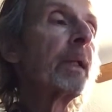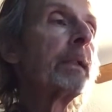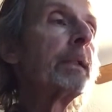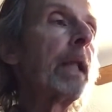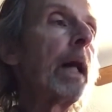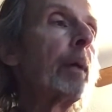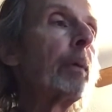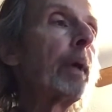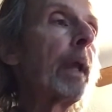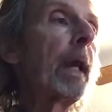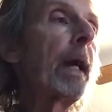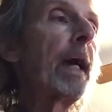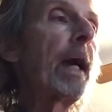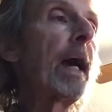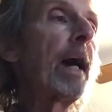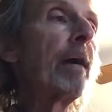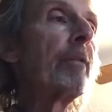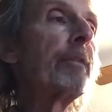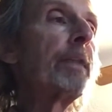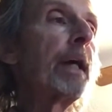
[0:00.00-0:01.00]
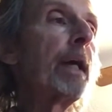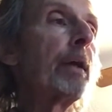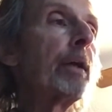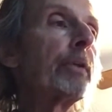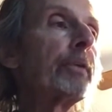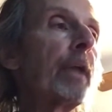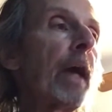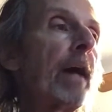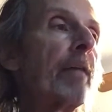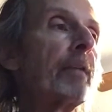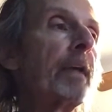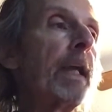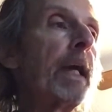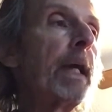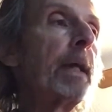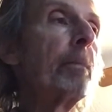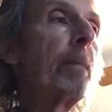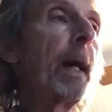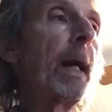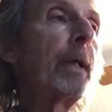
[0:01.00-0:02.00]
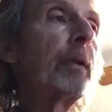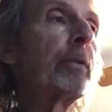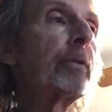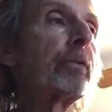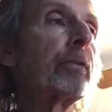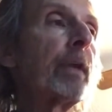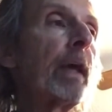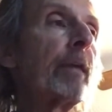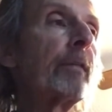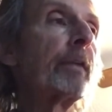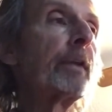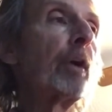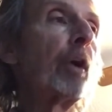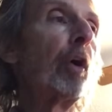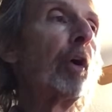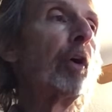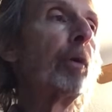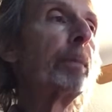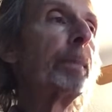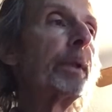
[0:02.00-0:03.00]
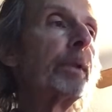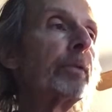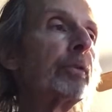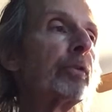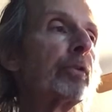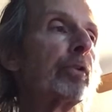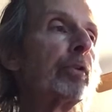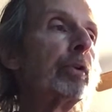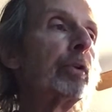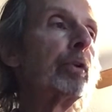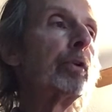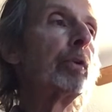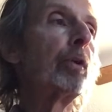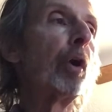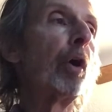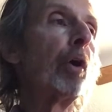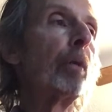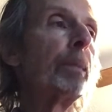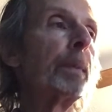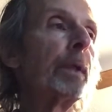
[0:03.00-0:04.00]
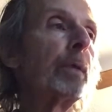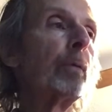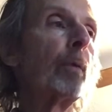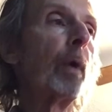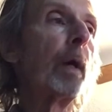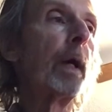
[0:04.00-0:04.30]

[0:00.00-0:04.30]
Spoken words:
Now what I have there is I have an A minor 7, open 2, open